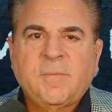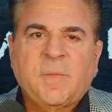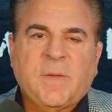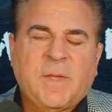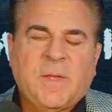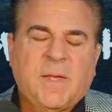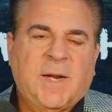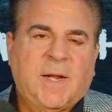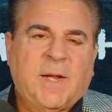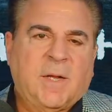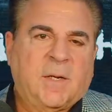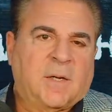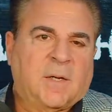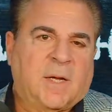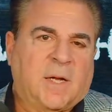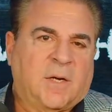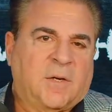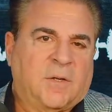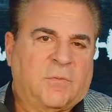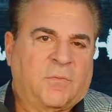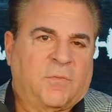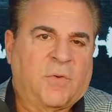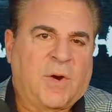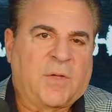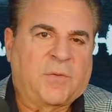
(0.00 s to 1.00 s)
And
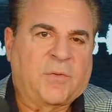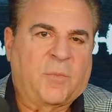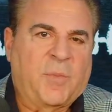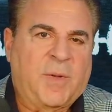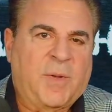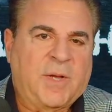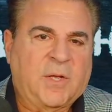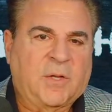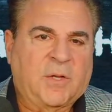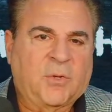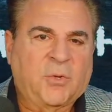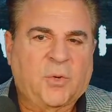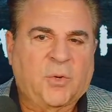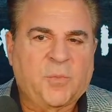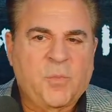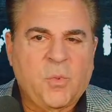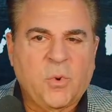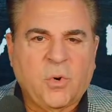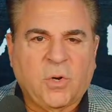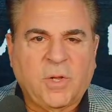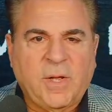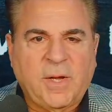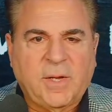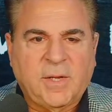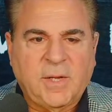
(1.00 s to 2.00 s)
I'd rather make it look
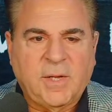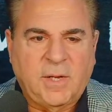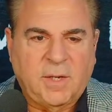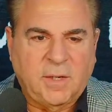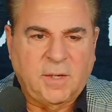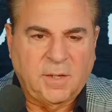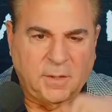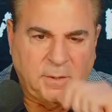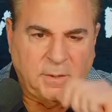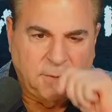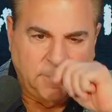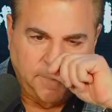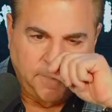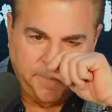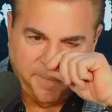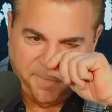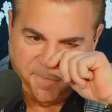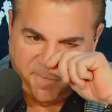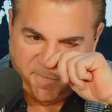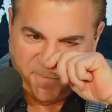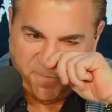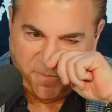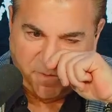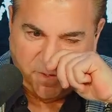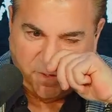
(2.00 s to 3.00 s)
more like a
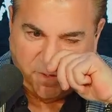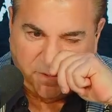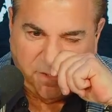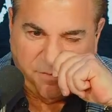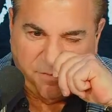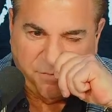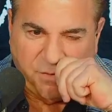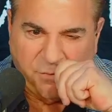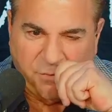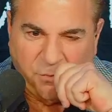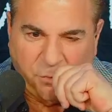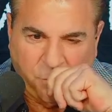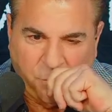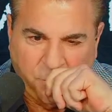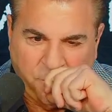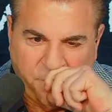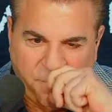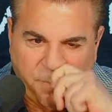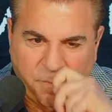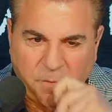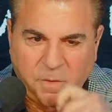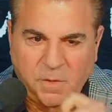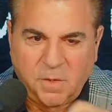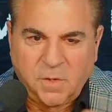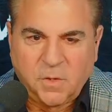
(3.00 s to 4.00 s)
living room
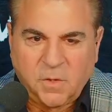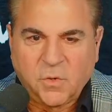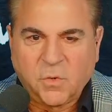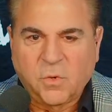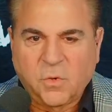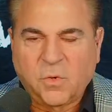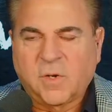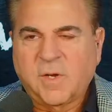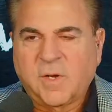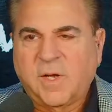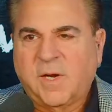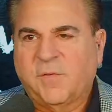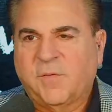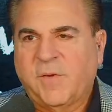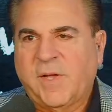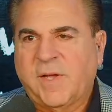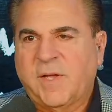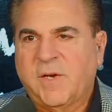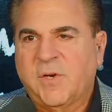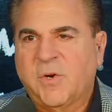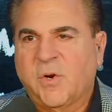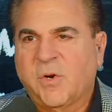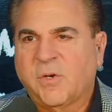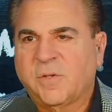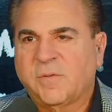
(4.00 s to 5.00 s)
or kind of like
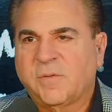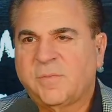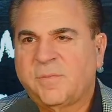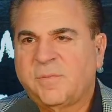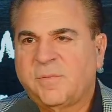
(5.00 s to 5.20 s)
an art